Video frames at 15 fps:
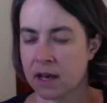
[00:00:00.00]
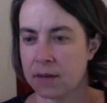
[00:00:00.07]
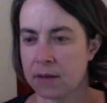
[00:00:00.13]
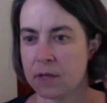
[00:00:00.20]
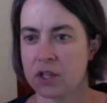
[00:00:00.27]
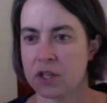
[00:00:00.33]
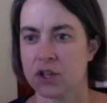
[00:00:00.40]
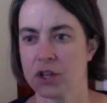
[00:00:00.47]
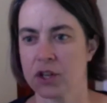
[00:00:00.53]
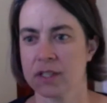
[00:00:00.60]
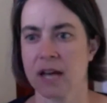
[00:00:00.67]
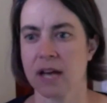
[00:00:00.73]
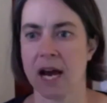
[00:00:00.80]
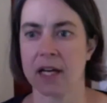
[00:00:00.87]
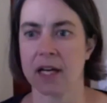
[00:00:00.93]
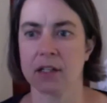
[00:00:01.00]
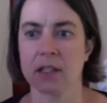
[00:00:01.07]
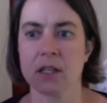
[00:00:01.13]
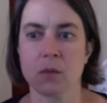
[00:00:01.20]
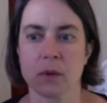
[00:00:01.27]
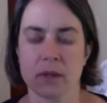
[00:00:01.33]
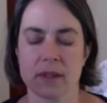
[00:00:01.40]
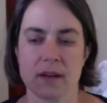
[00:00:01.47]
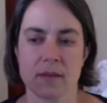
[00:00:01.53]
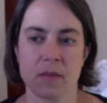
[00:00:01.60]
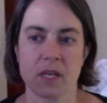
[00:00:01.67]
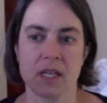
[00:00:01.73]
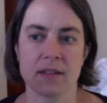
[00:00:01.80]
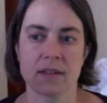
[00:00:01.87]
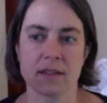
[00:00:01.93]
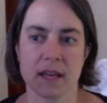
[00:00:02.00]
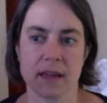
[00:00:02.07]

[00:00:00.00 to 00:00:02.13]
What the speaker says: I'm not sure entirely what that means.